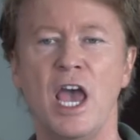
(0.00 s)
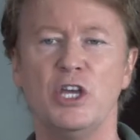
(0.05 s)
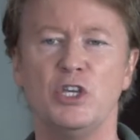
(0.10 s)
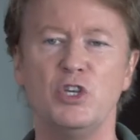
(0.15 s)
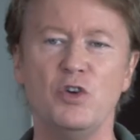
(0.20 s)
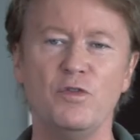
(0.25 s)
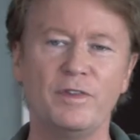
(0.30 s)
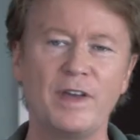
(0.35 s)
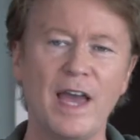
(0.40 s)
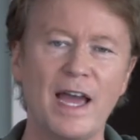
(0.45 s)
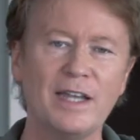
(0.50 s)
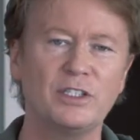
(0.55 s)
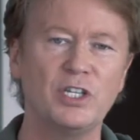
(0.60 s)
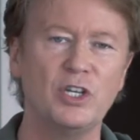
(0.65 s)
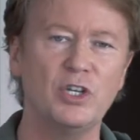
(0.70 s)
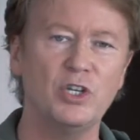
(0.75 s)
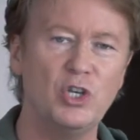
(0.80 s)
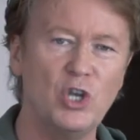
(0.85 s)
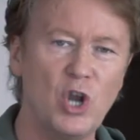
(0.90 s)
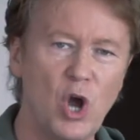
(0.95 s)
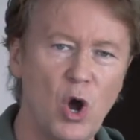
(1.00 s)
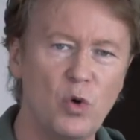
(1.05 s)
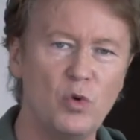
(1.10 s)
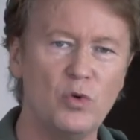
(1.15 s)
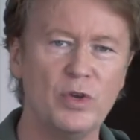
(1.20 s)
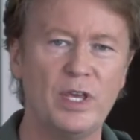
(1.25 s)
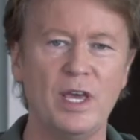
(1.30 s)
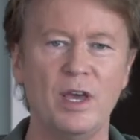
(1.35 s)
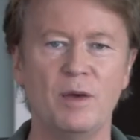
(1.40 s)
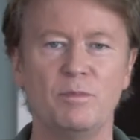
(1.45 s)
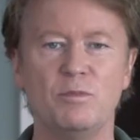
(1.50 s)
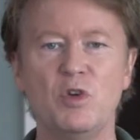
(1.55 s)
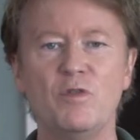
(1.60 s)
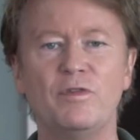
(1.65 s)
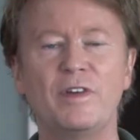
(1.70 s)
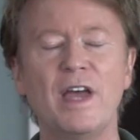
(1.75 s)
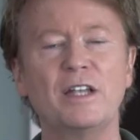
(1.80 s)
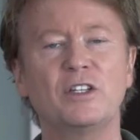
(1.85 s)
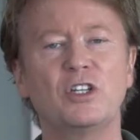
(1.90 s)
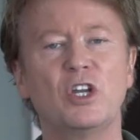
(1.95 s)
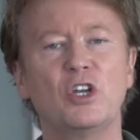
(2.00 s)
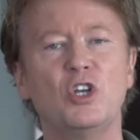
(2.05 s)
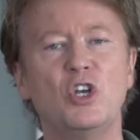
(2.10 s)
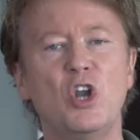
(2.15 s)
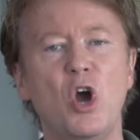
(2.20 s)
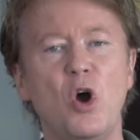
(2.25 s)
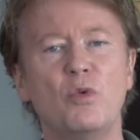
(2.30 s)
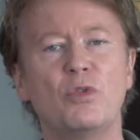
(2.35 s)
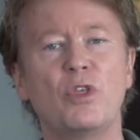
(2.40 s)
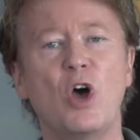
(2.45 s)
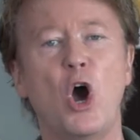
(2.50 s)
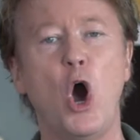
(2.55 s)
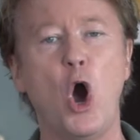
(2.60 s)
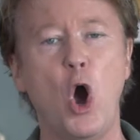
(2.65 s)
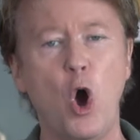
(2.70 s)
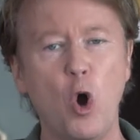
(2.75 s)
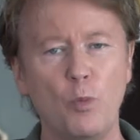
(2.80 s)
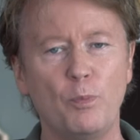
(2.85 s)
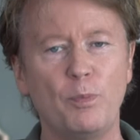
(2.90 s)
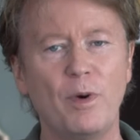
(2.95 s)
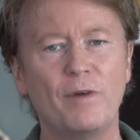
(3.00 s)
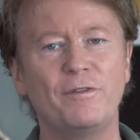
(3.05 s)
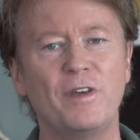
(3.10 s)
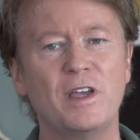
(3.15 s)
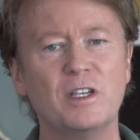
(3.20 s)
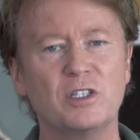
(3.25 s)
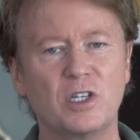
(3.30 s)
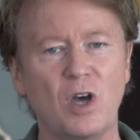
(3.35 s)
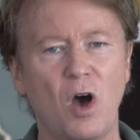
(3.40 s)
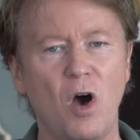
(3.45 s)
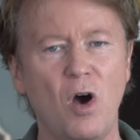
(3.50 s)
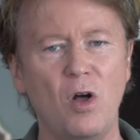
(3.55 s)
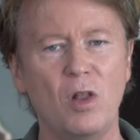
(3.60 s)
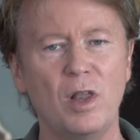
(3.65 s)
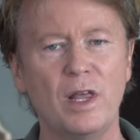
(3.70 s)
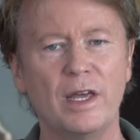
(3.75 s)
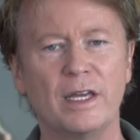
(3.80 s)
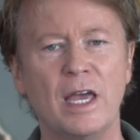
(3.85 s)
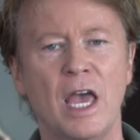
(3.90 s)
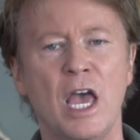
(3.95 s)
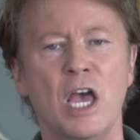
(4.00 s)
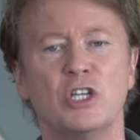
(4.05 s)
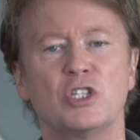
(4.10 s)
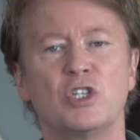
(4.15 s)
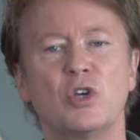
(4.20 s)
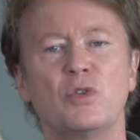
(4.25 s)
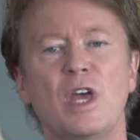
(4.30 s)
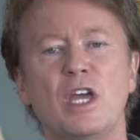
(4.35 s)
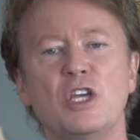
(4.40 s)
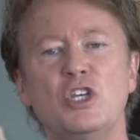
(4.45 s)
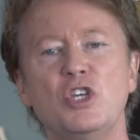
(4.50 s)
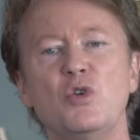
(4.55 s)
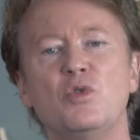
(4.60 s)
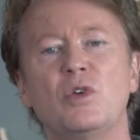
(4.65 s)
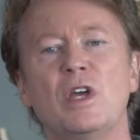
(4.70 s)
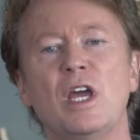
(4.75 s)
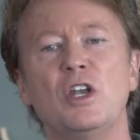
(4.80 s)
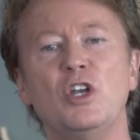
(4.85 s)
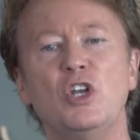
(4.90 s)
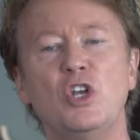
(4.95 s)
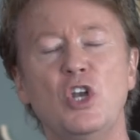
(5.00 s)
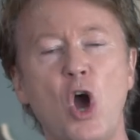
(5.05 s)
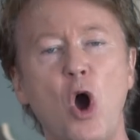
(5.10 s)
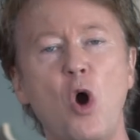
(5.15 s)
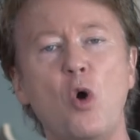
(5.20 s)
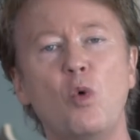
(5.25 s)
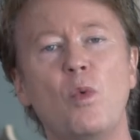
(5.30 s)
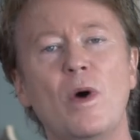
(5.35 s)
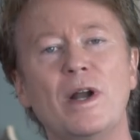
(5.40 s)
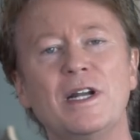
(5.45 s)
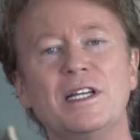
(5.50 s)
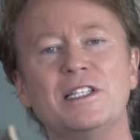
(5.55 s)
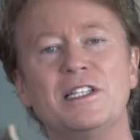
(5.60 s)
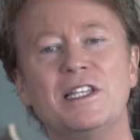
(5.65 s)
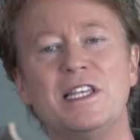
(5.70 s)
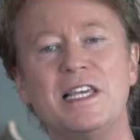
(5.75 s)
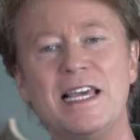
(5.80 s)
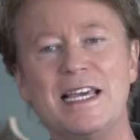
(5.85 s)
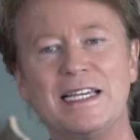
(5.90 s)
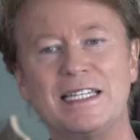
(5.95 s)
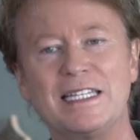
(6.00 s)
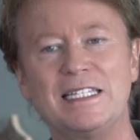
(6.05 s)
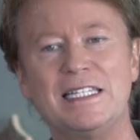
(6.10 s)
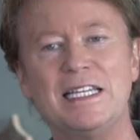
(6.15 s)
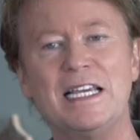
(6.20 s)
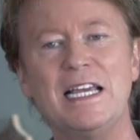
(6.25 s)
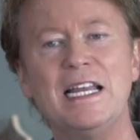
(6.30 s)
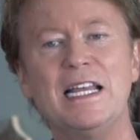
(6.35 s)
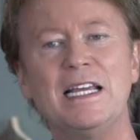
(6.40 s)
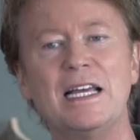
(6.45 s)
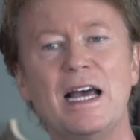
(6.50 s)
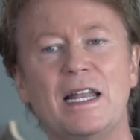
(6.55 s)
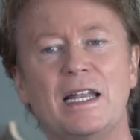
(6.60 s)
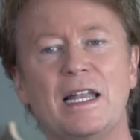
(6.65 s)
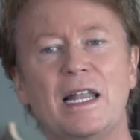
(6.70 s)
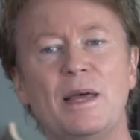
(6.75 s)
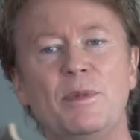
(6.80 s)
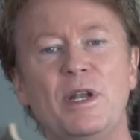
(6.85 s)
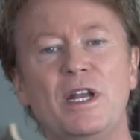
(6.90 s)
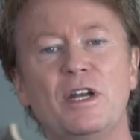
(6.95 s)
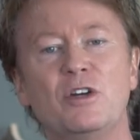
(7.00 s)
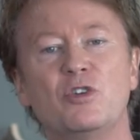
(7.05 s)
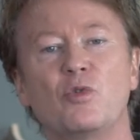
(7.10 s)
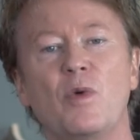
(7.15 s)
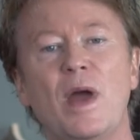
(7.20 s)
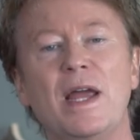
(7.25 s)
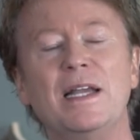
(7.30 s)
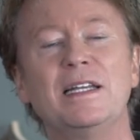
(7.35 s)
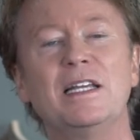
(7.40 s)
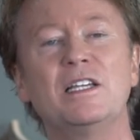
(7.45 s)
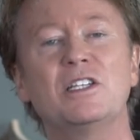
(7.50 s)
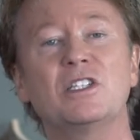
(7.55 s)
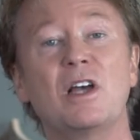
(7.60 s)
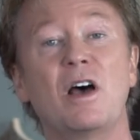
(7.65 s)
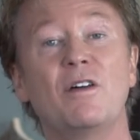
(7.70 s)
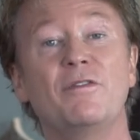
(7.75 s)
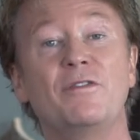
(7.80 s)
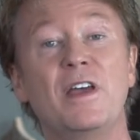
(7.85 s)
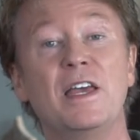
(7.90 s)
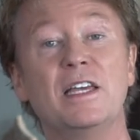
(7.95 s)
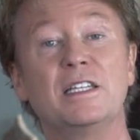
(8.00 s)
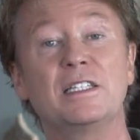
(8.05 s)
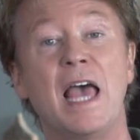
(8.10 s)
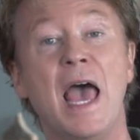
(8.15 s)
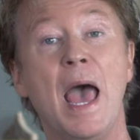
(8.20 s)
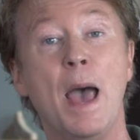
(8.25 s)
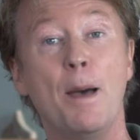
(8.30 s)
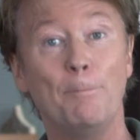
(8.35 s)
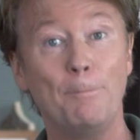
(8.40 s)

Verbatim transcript: You've got to know Him. You've got to know the hope of His calling so that you can know what is the exceeding unlimited greatness of His